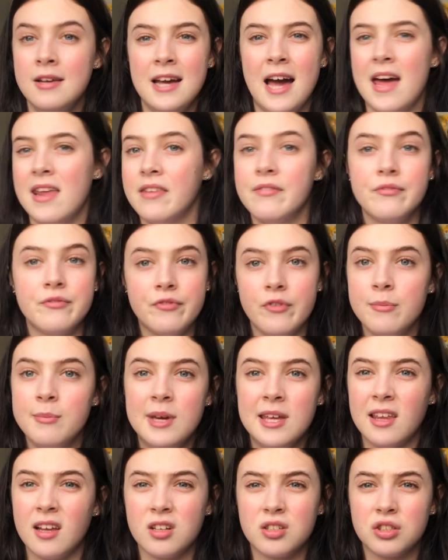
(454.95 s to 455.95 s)
And for
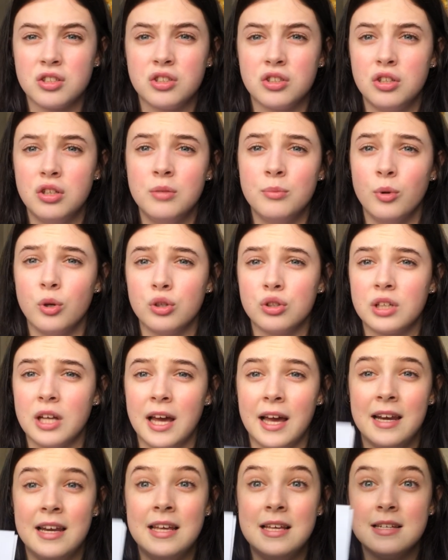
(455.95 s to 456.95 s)
me, that's just too much. Like,
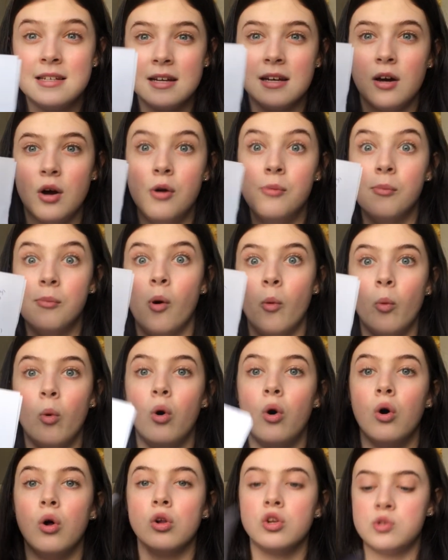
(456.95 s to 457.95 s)
I need it on my
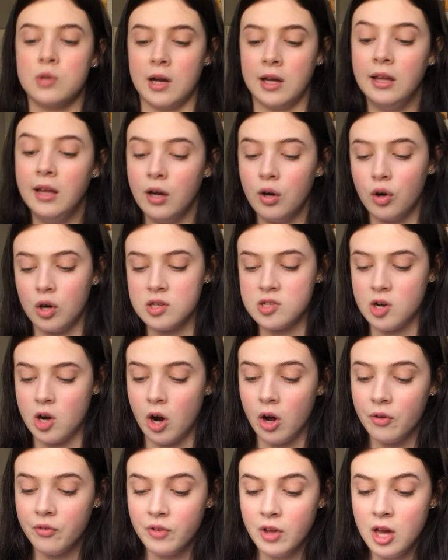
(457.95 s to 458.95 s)
wall so I can like cross it
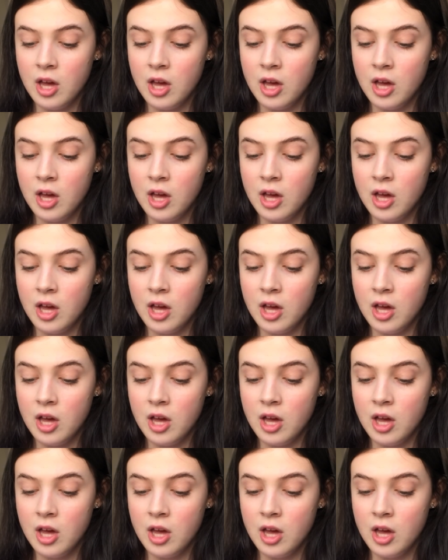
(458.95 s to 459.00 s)
off.